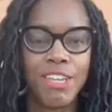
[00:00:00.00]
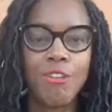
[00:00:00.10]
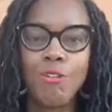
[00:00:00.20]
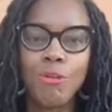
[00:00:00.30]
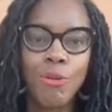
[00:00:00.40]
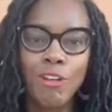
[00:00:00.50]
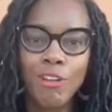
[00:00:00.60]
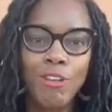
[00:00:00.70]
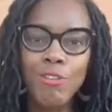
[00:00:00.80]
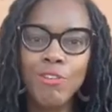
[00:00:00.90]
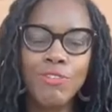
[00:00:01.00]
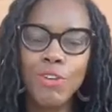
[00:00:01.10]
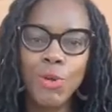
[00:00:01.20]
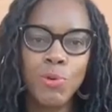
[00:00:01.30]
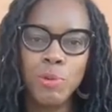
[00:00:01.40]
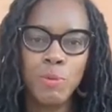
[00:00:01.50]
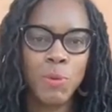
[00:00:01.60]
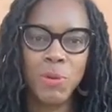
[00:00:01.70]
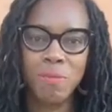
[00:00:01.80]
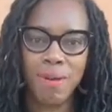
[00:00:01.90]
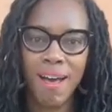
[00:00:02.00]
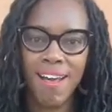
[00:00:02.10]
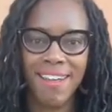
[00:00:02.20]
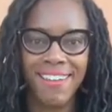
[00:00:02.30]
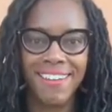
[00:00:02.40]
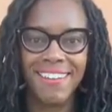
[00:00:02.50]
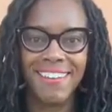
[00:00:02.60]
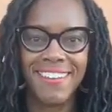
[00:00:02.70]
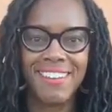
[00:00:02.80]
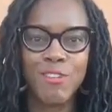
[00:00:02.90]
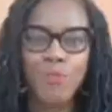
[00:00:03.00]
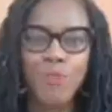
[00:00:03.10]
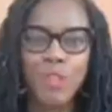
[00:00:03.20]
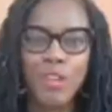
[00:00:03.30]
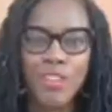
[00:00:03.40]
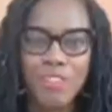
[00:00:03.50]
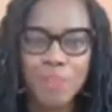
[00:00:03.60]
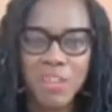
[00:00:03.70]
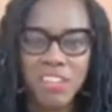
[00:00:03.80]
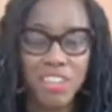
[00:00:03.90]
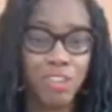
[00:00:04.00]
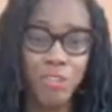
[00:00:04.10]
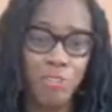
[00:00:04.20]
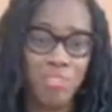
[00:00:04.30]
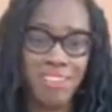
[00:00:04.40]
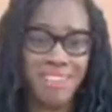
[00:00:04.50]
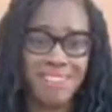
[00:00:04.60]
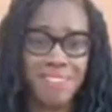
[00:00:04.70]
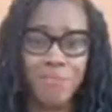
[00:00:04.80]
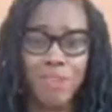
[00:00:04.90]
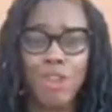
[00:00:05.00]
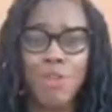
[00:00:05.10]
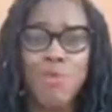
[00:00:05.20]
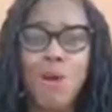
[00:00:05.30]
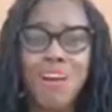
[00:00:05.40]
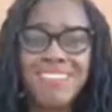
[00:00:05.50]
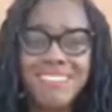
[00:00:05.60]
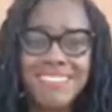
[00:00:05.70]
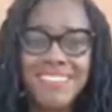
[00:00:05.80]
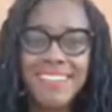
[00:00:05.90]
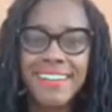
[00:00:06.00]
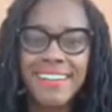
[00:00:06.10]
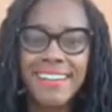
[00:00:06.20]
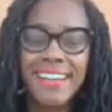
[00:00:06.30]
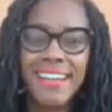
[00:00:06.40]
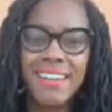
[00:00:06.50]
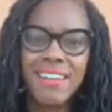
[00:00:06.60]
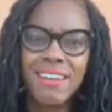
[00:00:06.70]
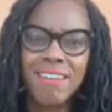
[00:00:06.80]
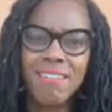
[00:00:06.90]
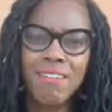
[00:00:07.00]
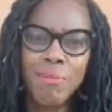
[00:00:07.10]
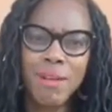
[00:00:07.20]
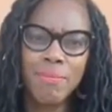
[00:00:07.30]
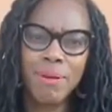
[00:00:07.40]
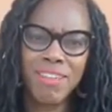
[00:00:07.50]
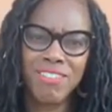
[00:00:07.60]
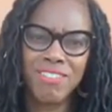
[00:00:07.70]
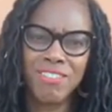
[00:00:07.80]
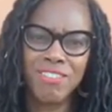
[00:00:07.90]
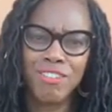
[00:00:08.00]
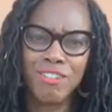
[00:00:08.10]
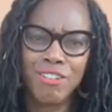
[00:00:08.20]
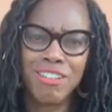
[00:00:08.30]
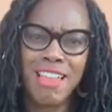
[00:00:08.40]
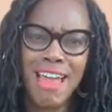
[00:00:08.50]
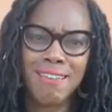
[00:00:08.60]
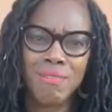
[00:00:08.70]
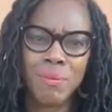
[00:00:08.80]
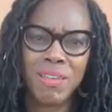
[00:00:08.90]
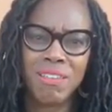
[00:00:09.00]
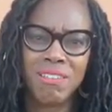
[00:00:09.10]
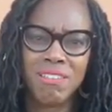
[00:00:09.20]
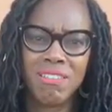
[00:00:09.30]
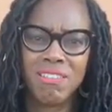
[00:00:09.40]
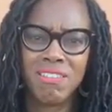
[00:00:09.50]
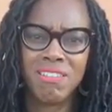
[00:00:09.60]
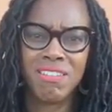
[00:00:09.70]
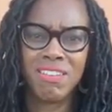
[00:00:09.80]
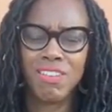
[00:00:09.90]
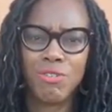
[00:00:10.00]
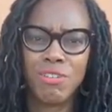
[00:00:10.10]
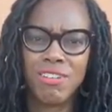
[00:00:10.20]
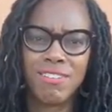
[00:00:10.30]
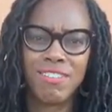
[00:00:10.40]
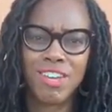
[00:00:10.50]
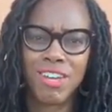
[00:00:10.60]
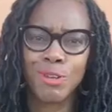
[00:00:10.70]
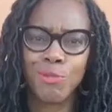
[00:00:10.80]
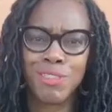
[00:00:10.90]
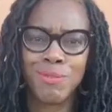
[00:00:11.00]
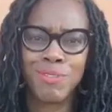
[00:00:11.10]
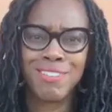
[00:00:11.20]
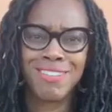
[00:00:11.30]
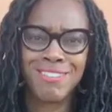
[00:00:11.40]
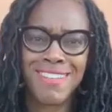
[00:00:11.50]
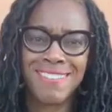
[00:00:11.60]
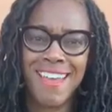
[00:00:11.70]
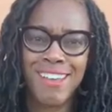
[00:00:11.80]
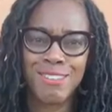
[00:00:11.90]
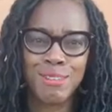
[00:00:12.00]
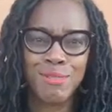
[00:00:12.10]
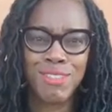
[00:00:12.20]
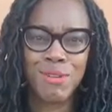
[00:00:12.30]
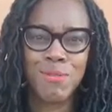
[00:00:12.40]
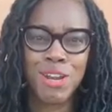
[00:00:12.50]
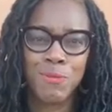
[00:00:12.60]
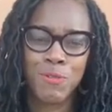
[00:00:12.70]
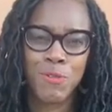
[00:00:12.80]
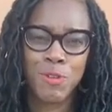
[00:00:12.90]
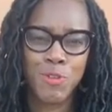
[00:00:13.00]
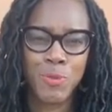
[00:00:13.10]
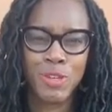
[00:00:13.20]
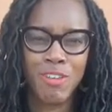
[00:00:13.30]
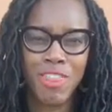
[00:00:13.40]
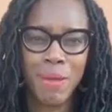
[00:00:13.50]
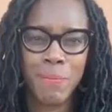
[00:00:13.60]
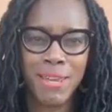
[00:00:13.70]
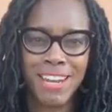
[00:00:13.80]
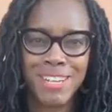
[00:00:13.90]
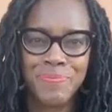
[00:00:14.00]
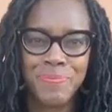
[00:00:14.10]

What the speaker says: You don't even know what people want to buy. And you're spending all this money that you think is something you want. And then nobody buys your class because you didn't check in with them to see if that's actually what they wanted before you spent all that money.